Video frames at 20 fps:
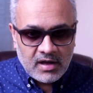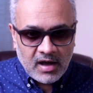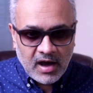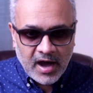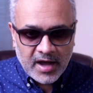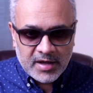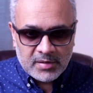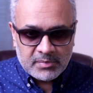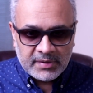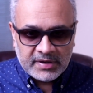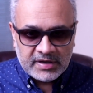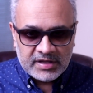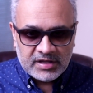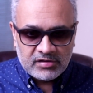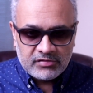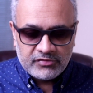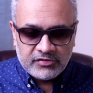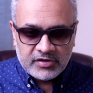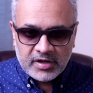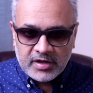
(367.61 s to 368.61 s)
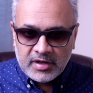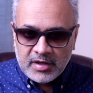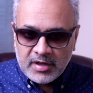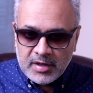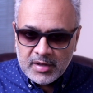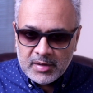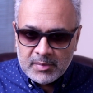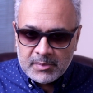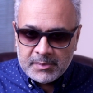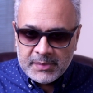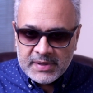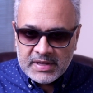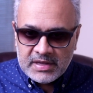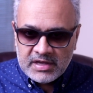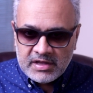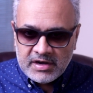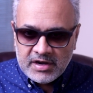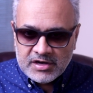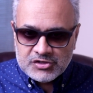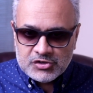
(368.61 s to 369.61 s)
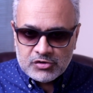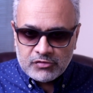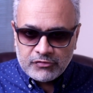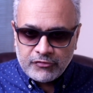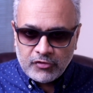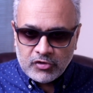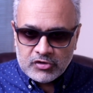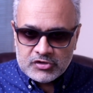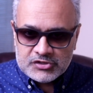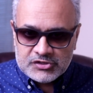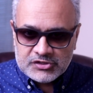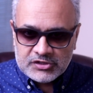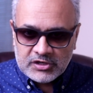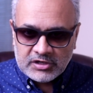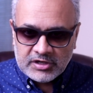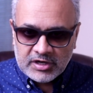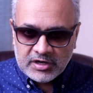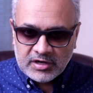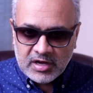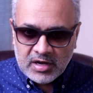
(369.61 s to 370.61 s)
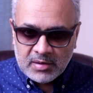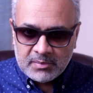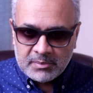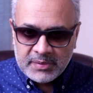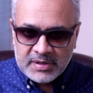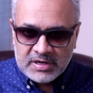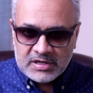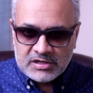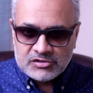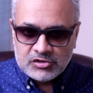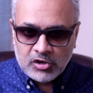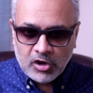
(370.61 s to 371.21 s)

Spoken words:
I believe PE ratio for certain companies